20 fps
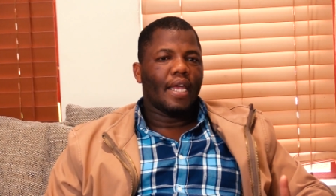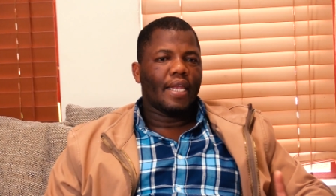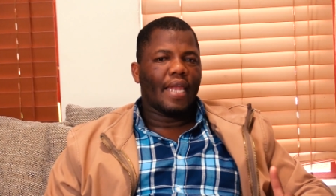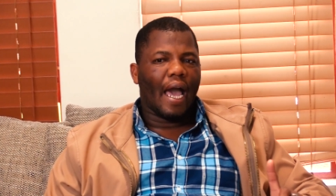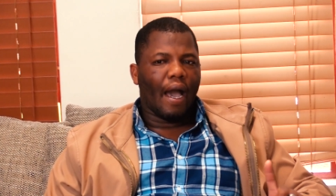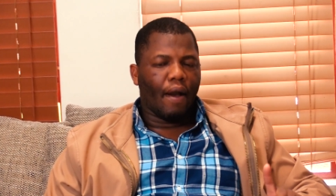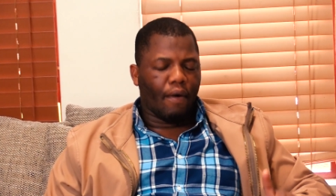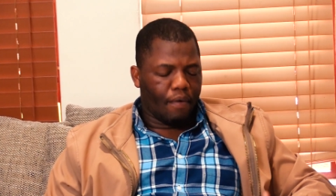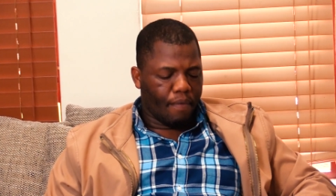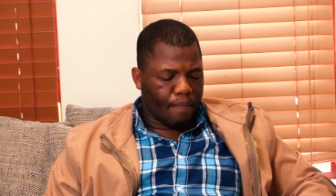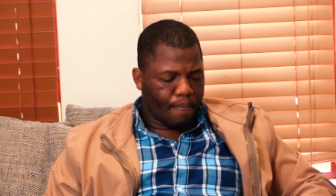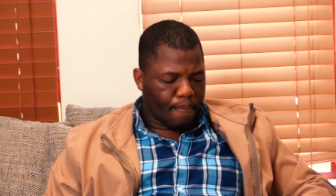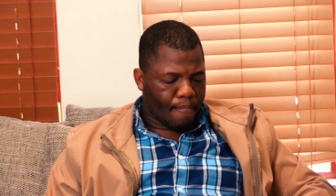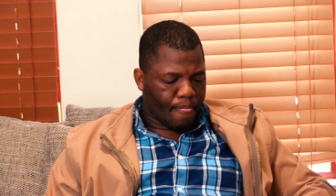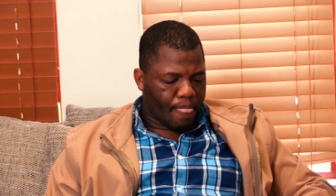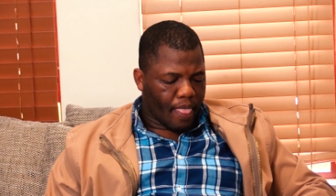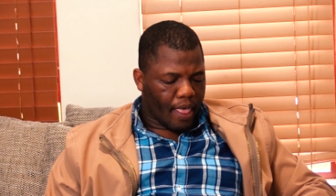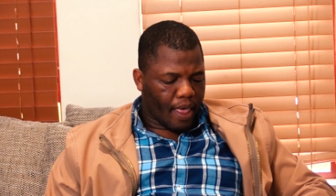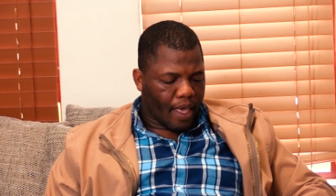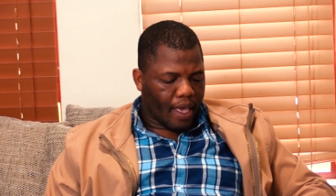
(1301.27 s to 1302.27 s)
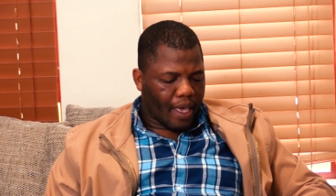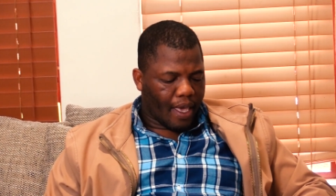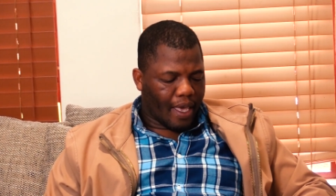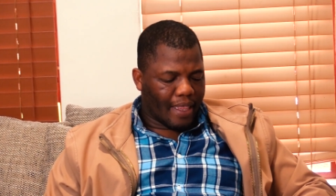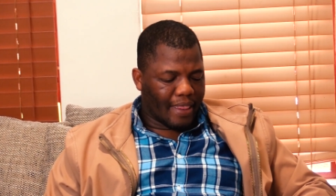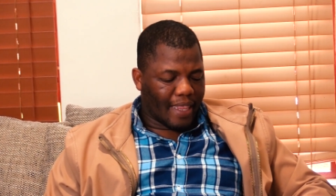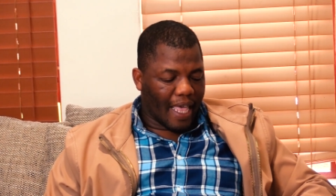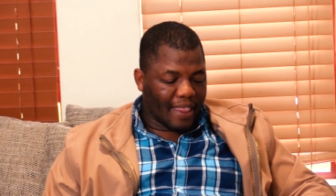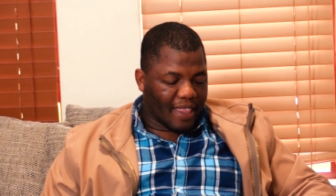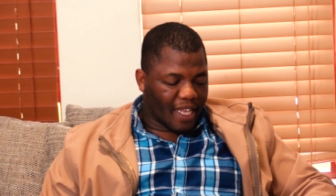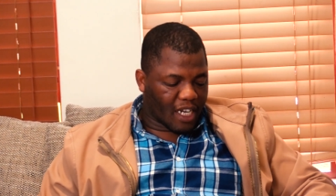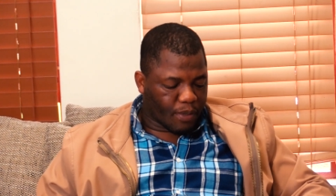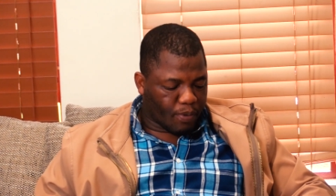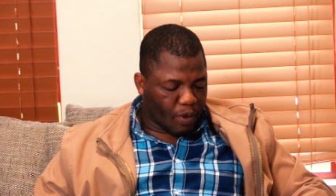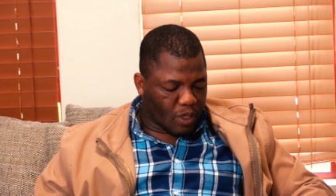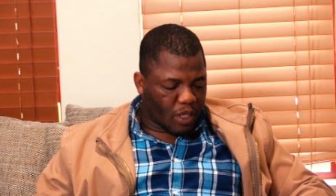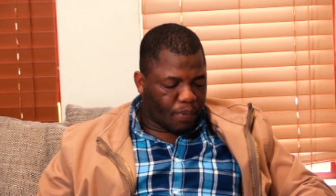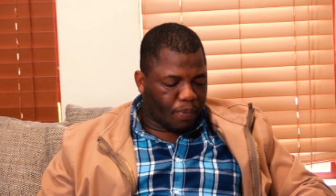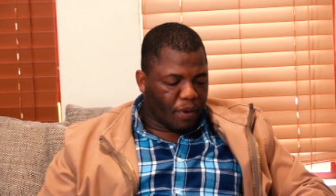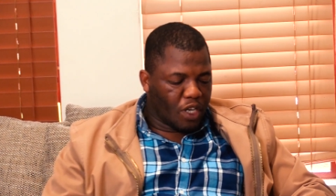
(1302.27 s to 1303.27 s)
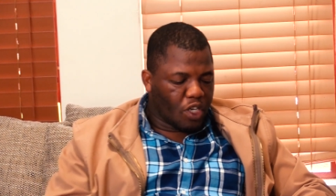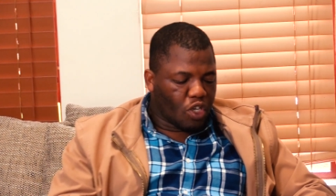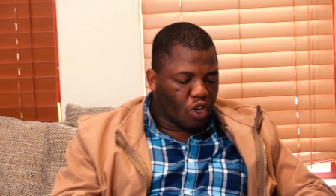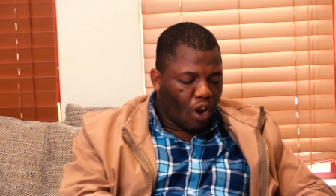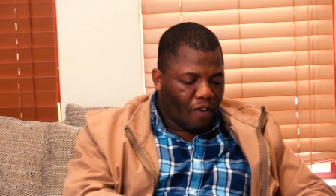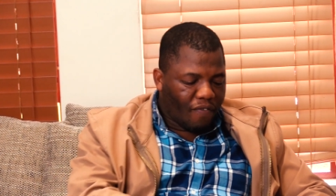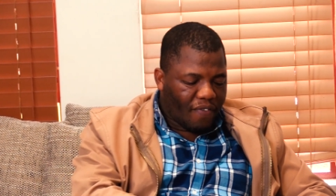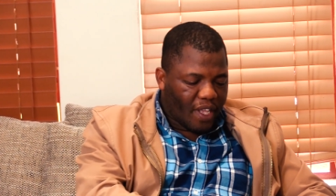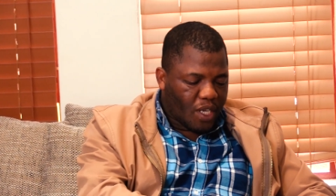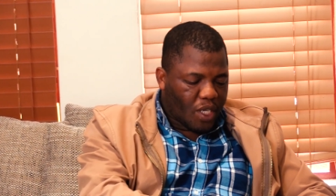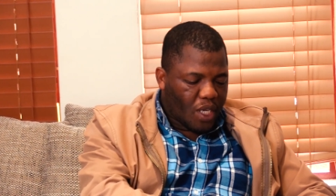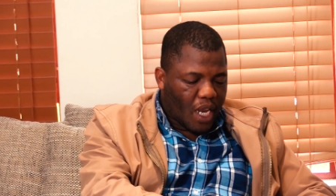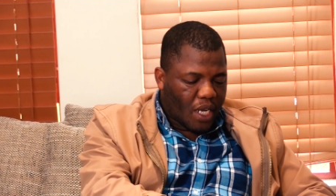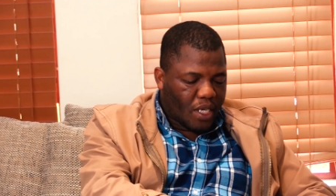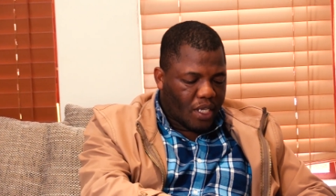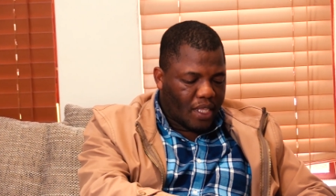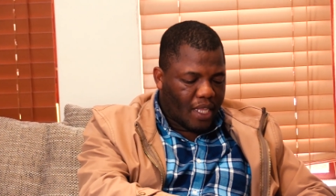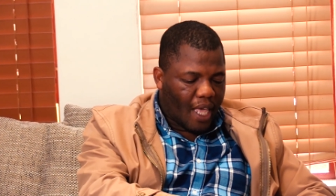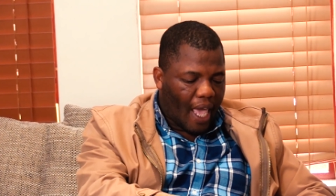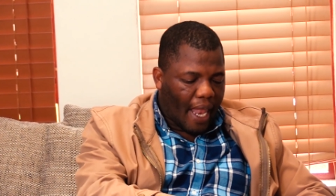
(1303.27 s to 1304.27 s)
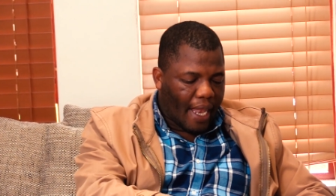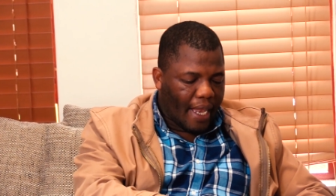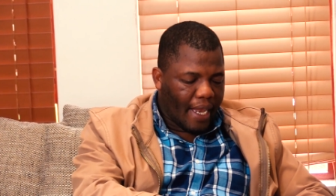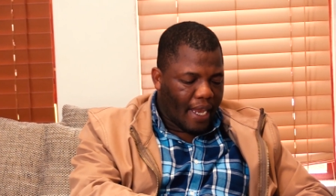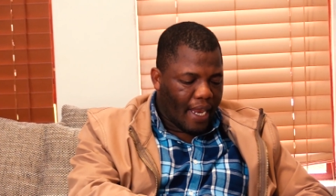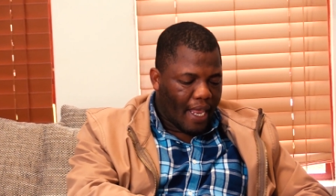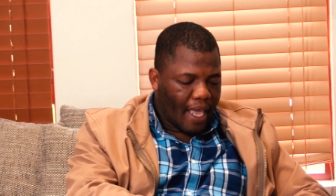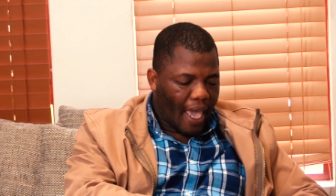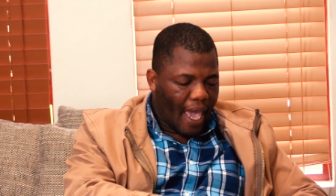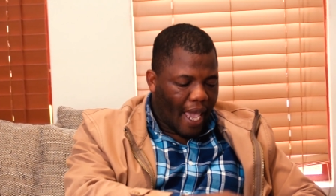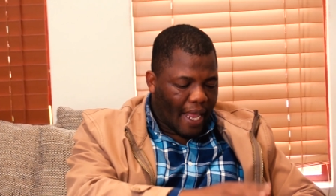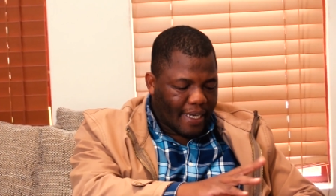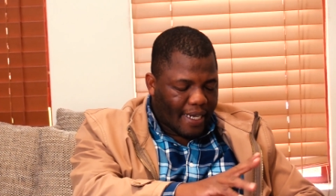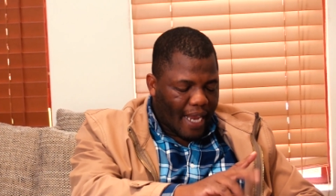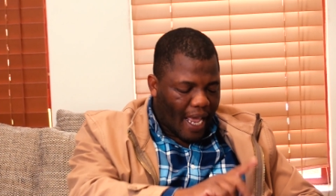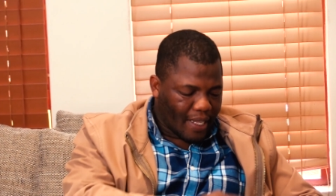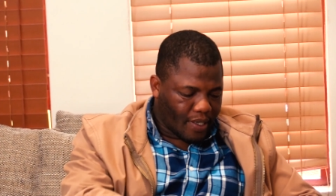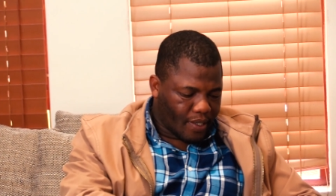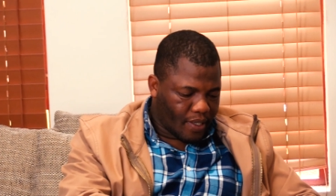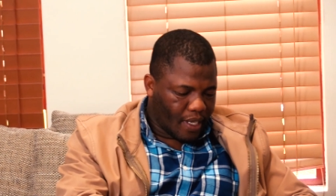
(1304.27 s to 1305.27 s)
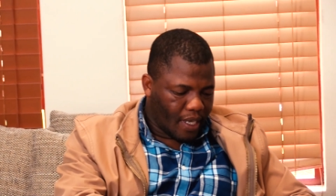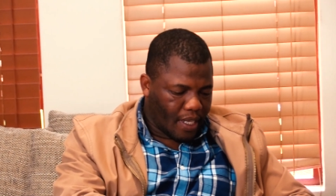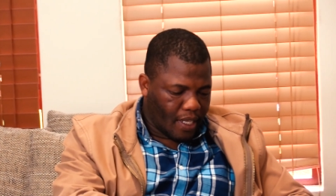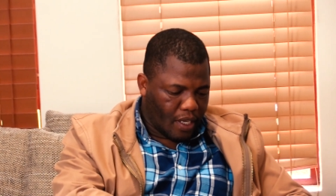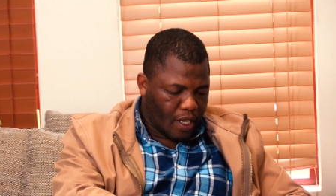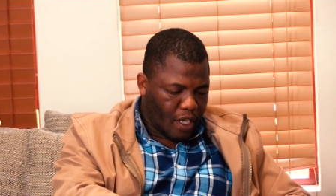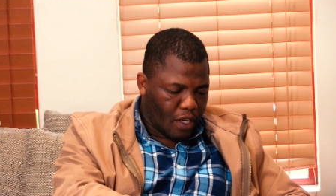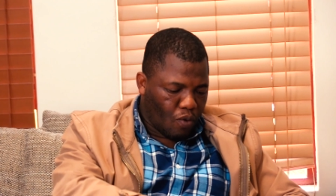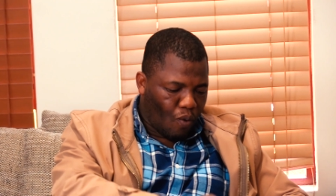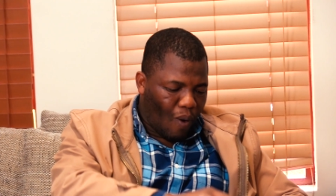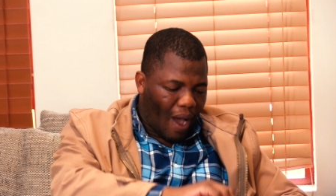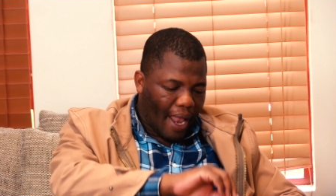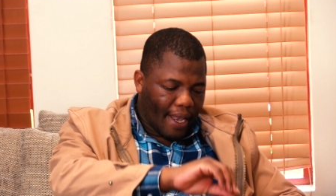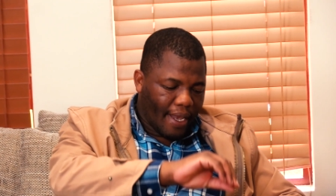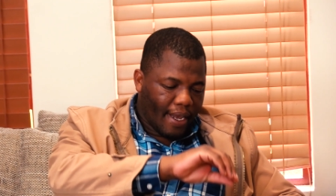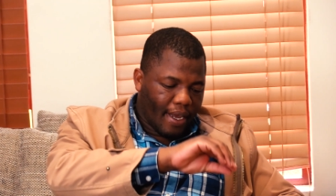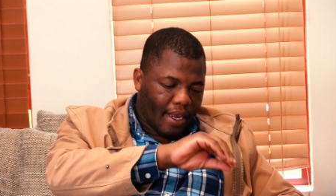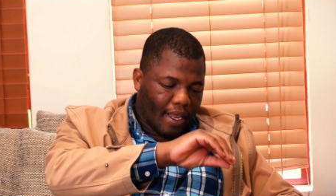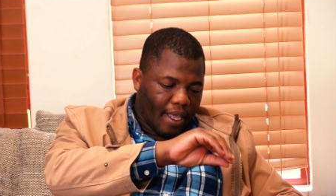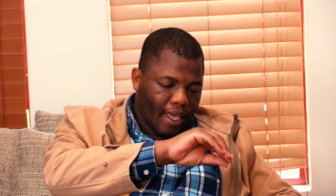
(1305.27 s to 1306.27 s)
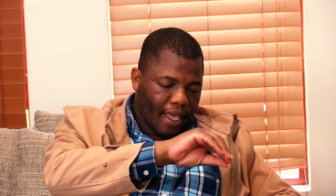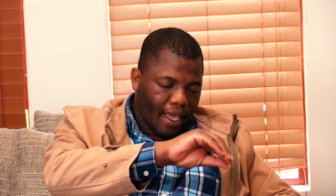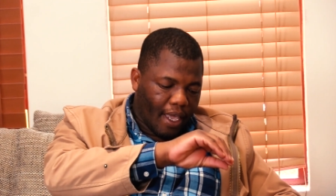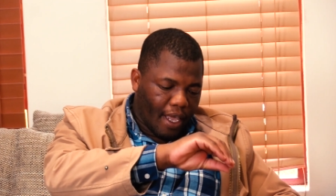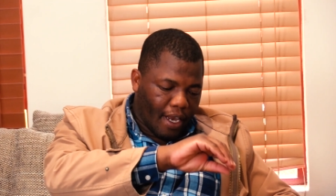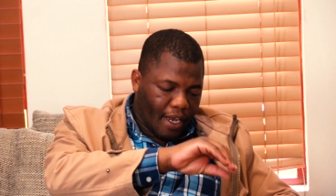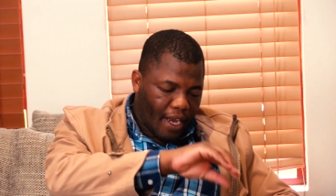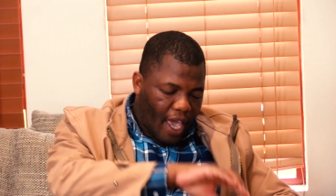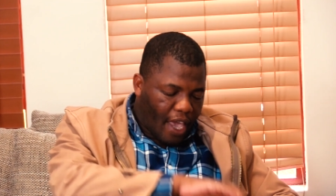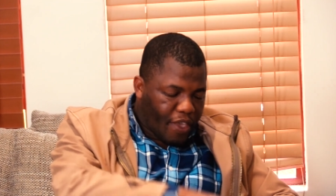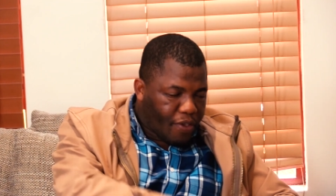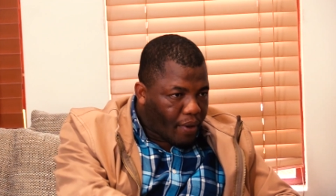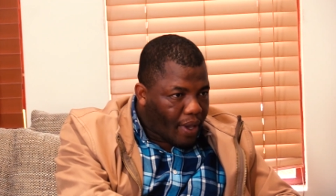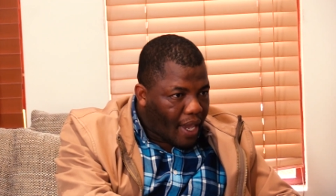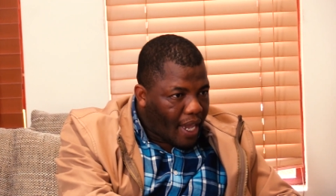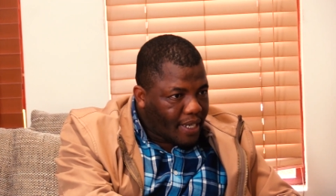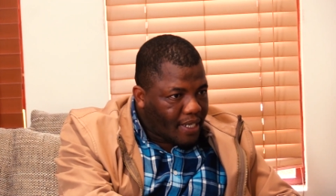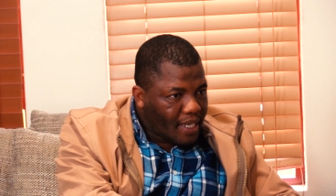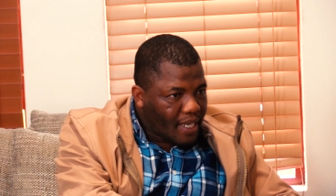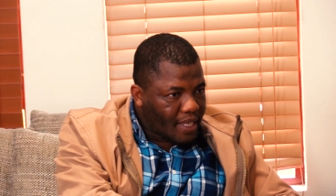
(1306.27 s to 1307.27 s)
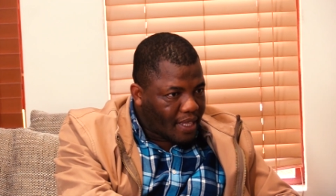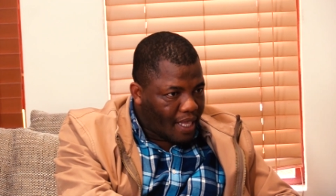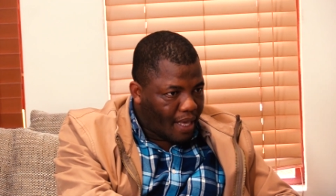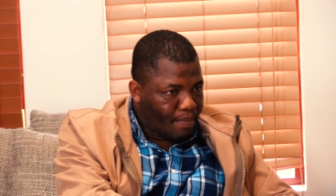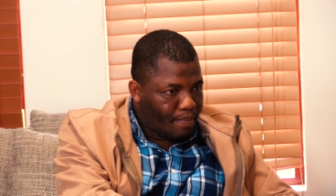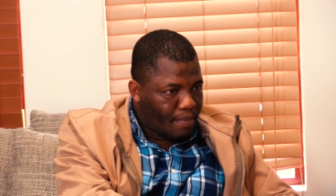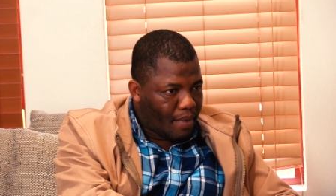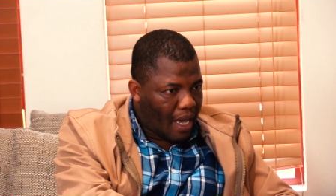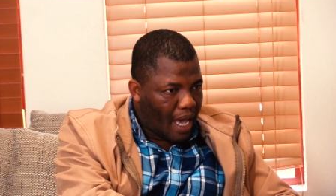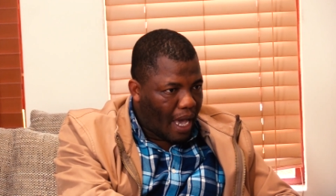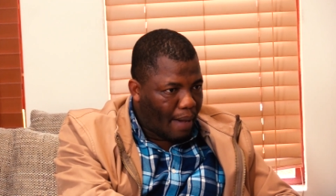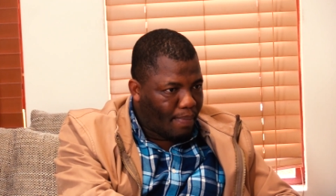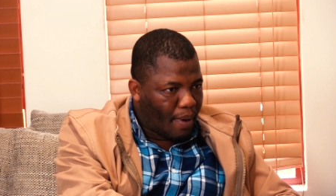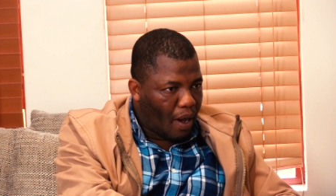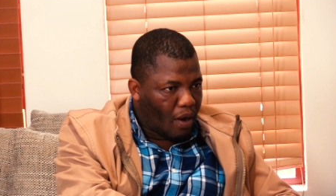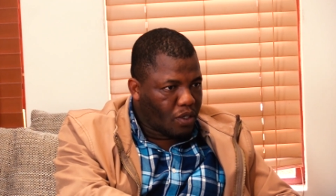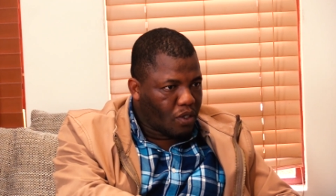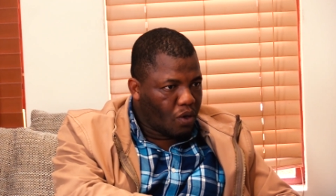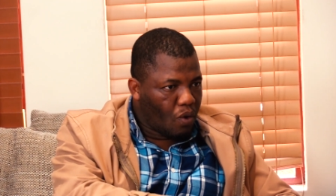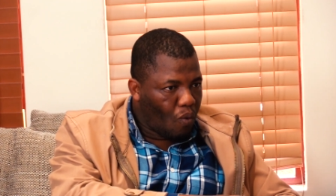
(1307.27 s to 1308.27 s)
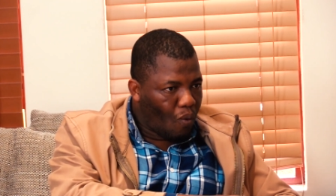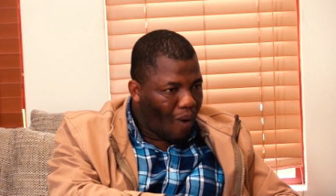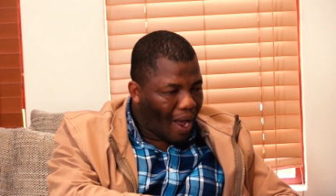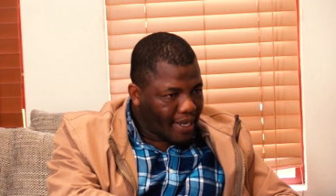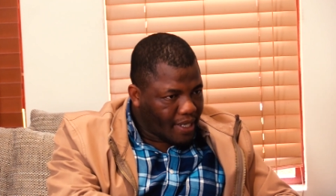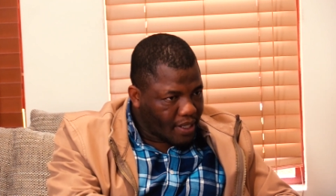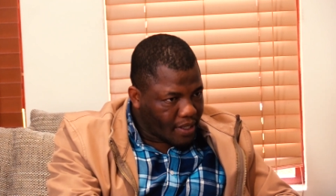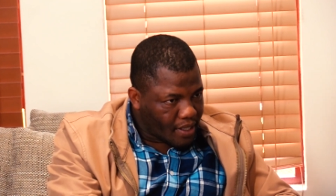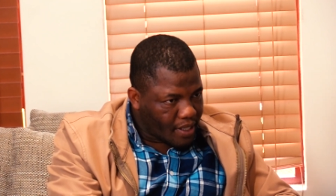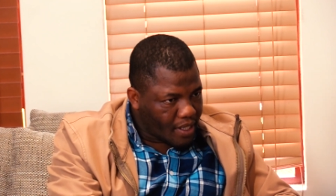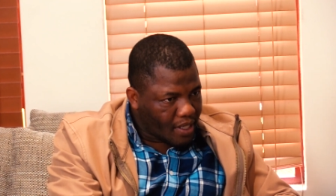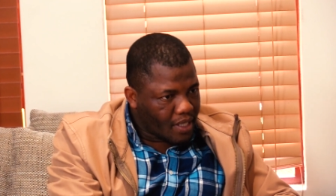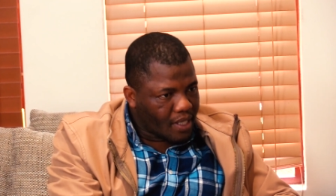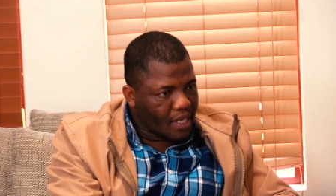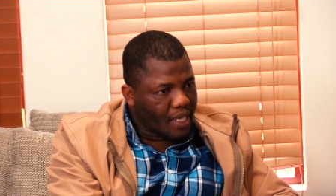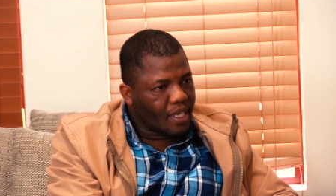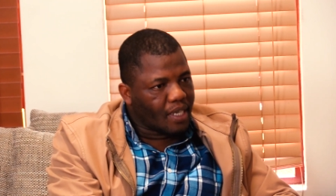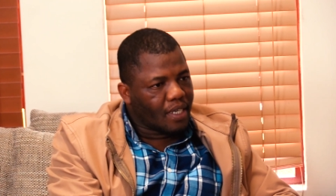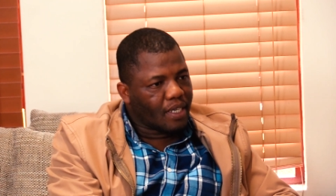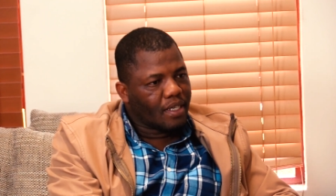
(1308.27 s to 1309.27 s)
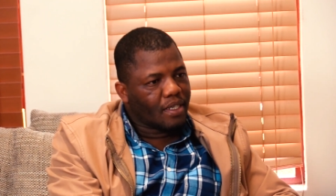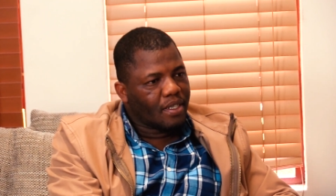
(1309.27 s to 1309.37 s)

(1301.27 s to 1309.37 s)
Now, then the responsibility of the church then enters in, in one, in educating them about what is this thing